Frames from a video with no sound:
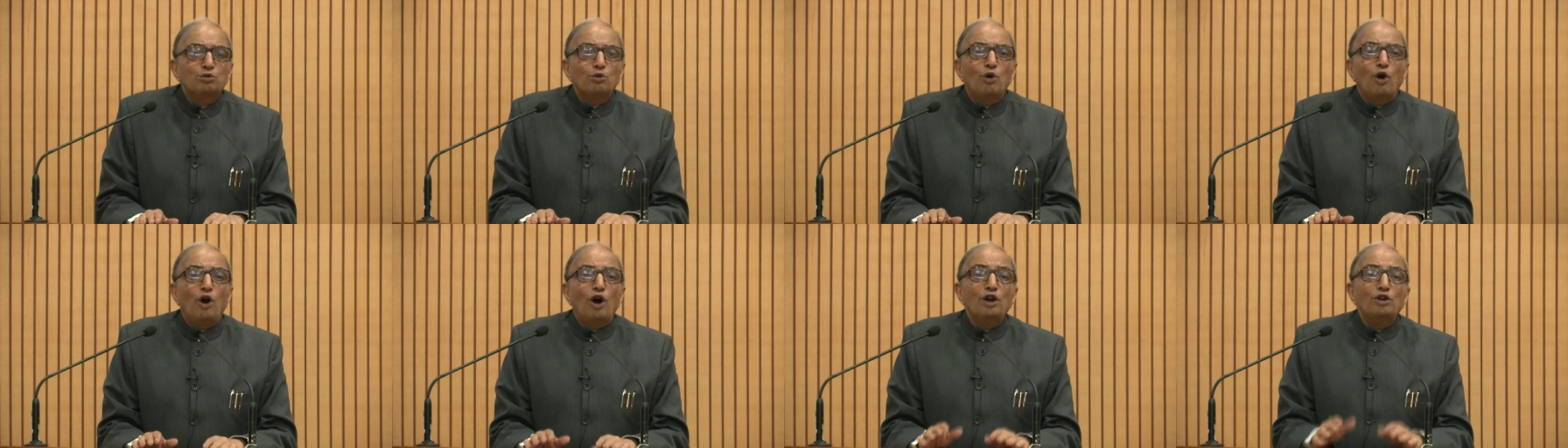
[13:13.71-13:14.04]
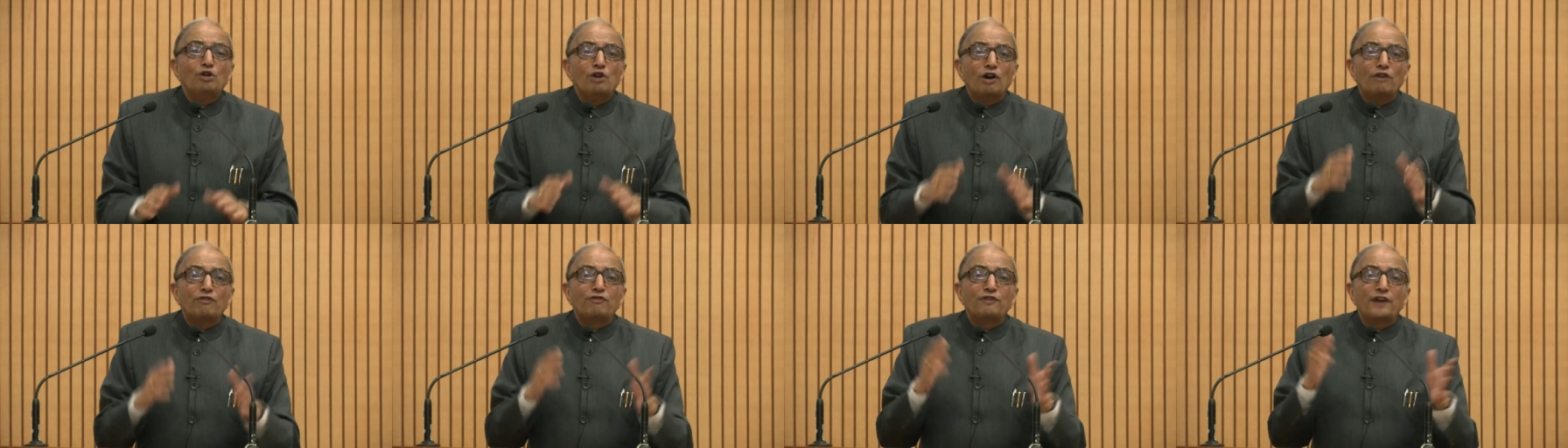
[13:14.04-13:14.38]
to all
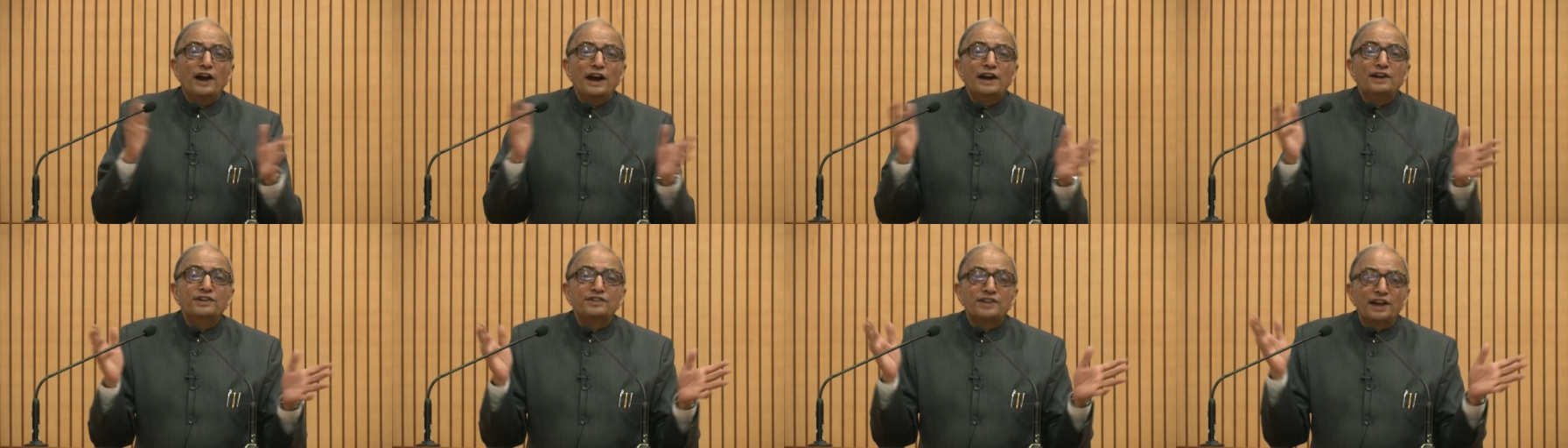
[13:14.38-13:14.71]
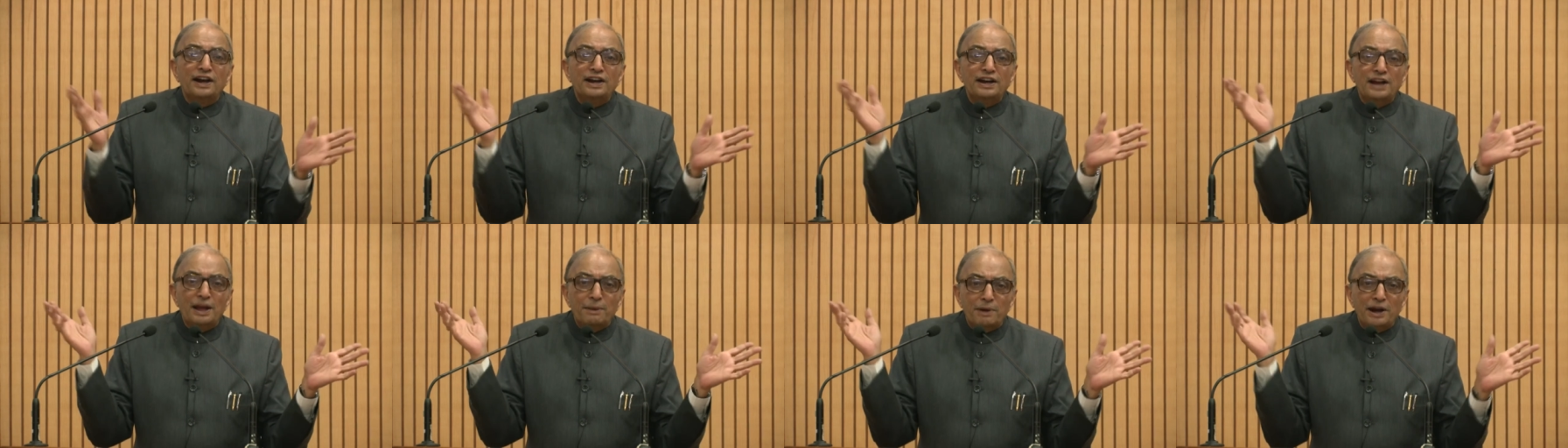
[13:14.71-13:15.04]
your friends
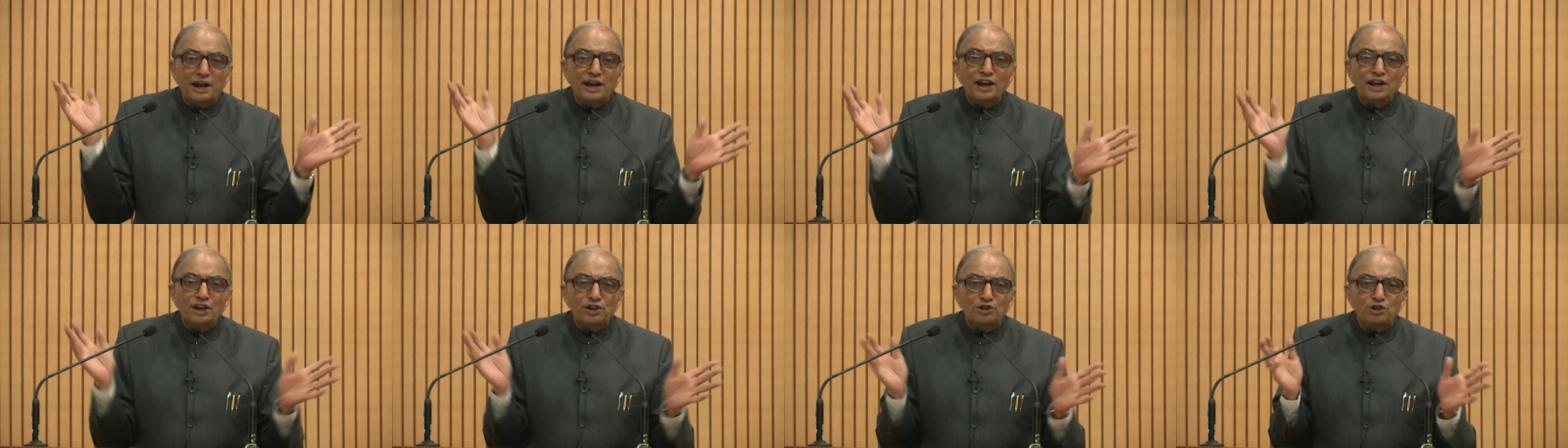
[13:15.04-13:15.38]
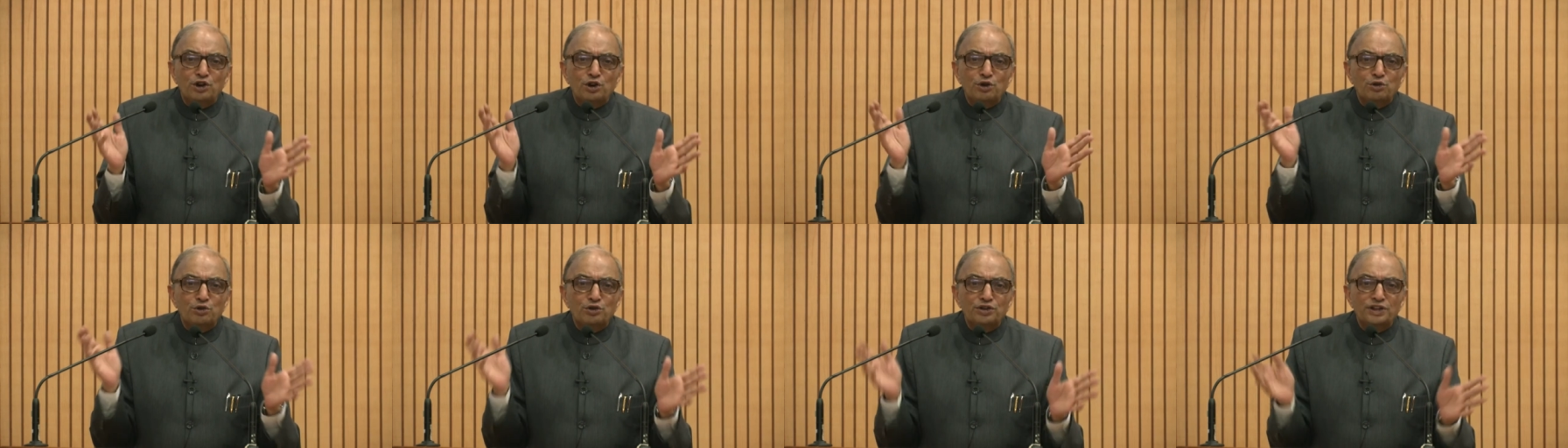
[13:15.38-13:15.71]
and neighboring
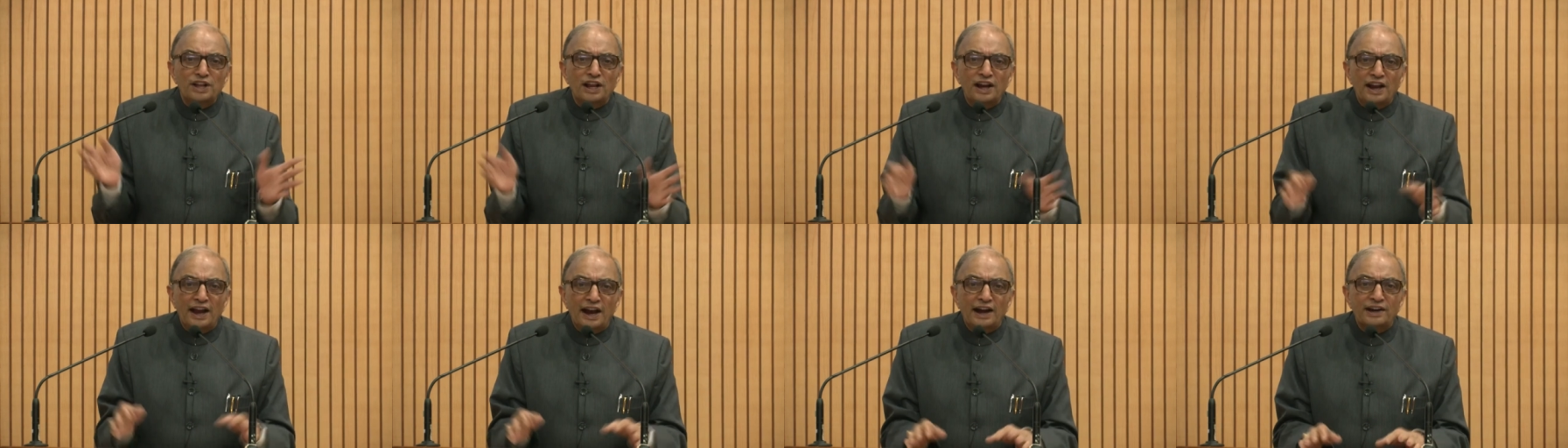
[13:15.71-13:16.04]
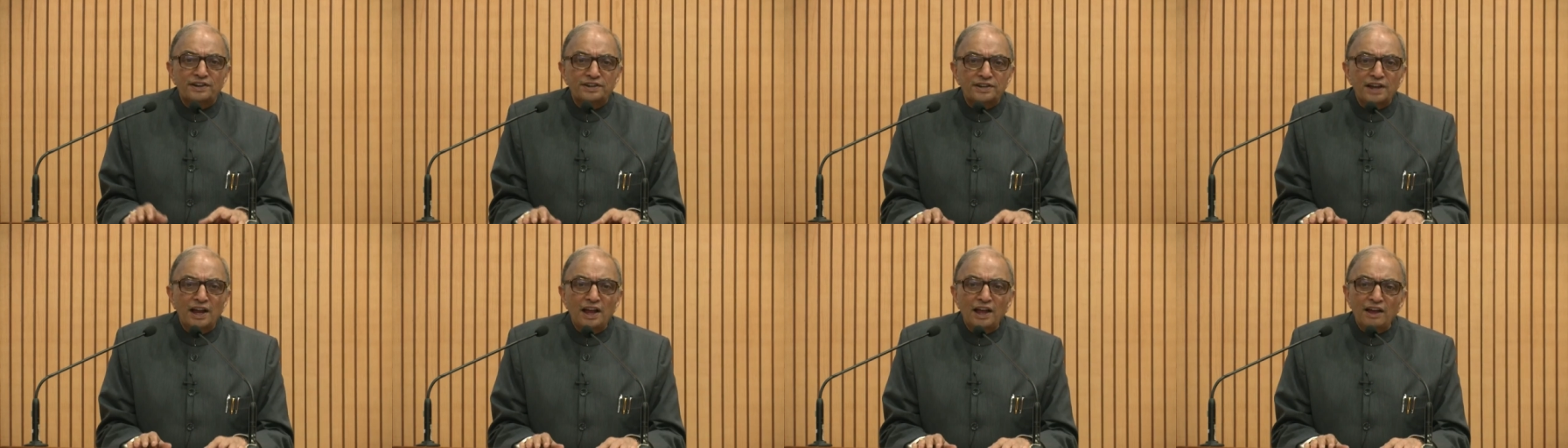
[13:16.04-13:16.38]
institutional
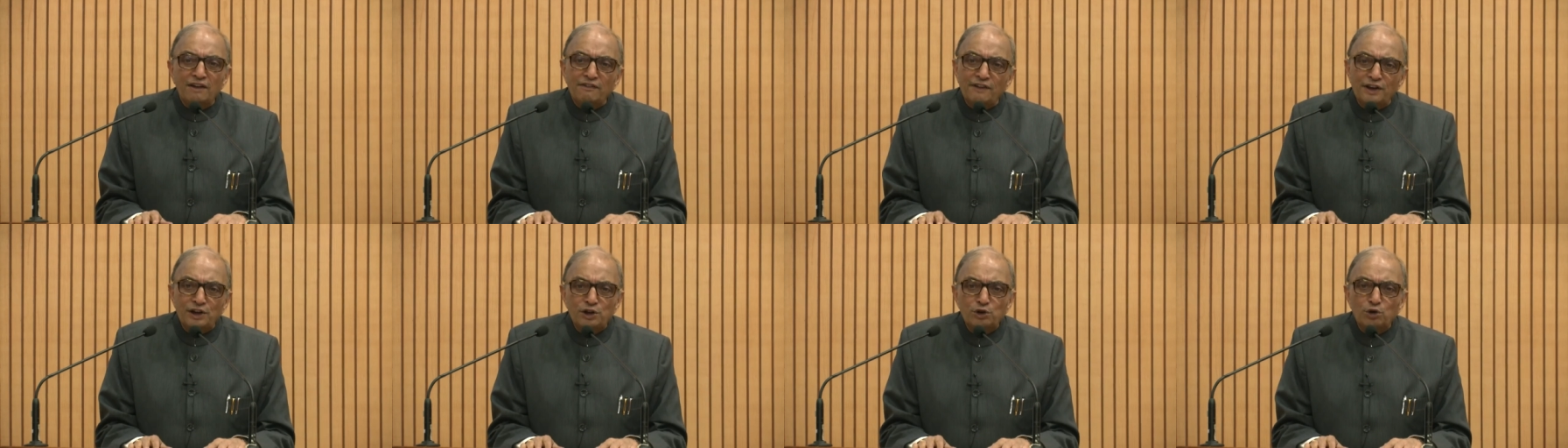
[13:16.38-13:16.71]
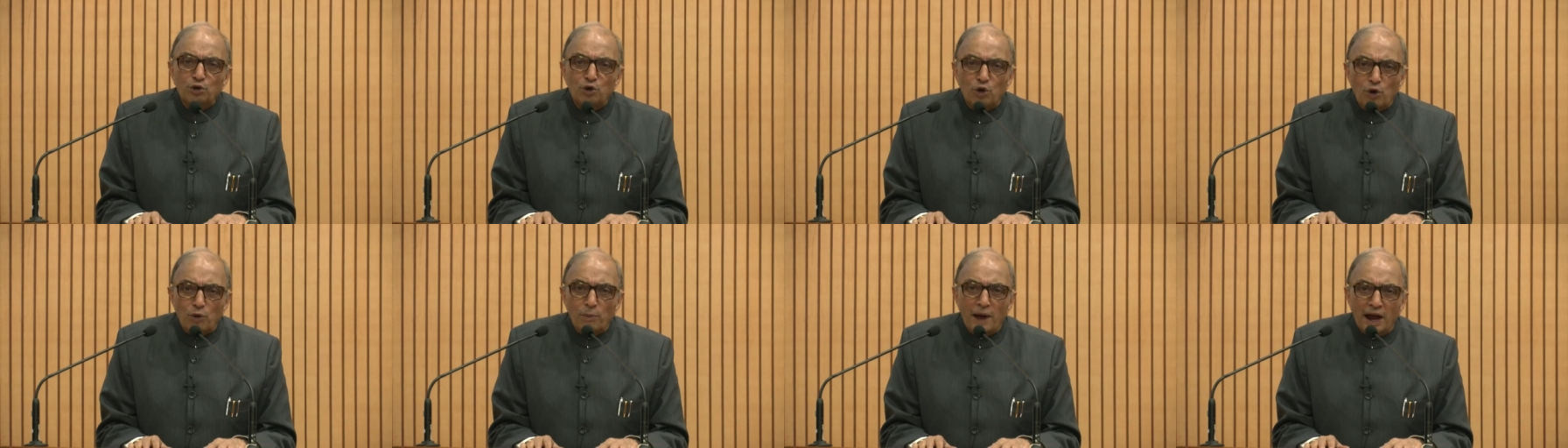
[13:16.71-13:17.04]
heads when
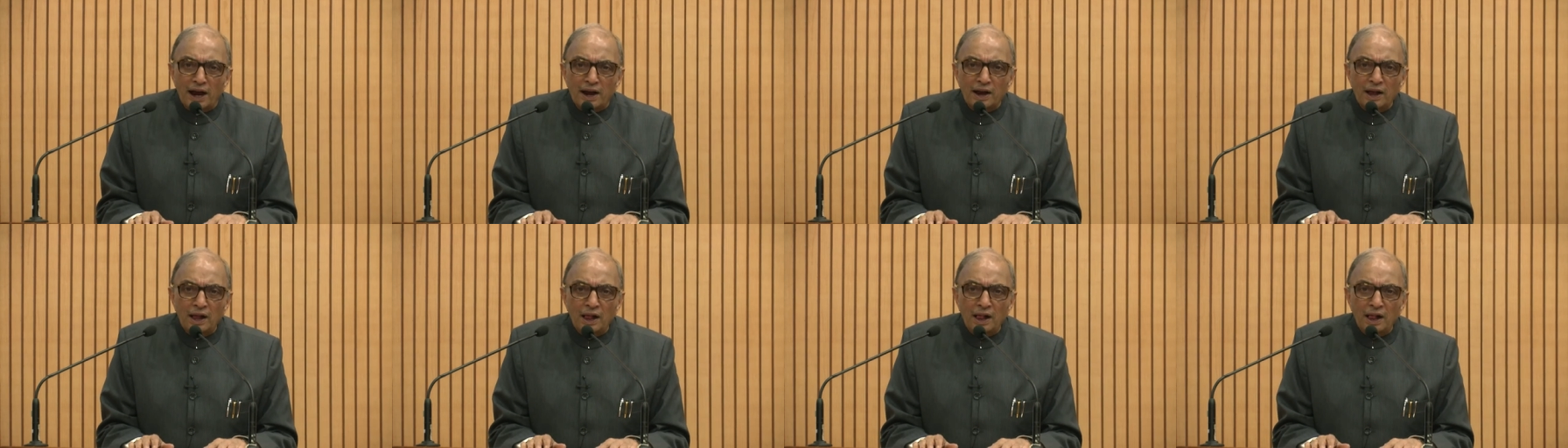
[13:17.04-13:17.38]
you go back.